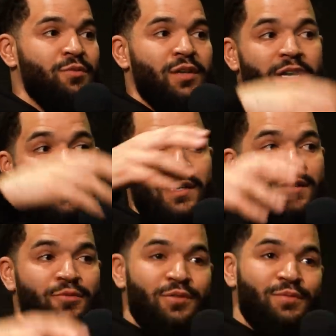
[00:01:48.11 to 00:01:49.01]
You got Nick,
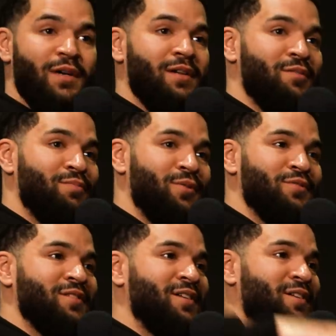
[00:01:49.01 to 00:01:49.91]
who is probably the
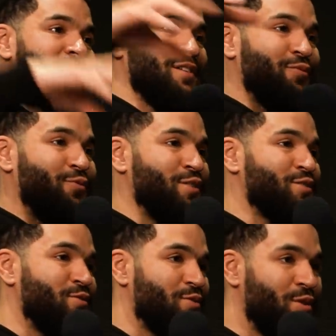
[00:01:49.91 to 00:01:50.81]
most
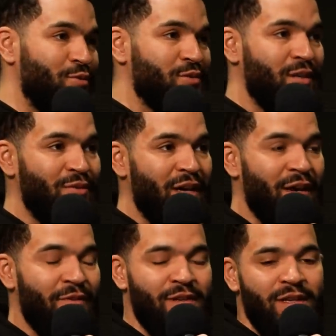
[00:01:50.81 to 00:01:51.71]
unconventional coach that we
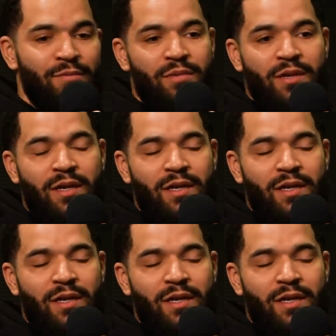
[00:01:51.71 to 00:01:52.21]
have in the NBA,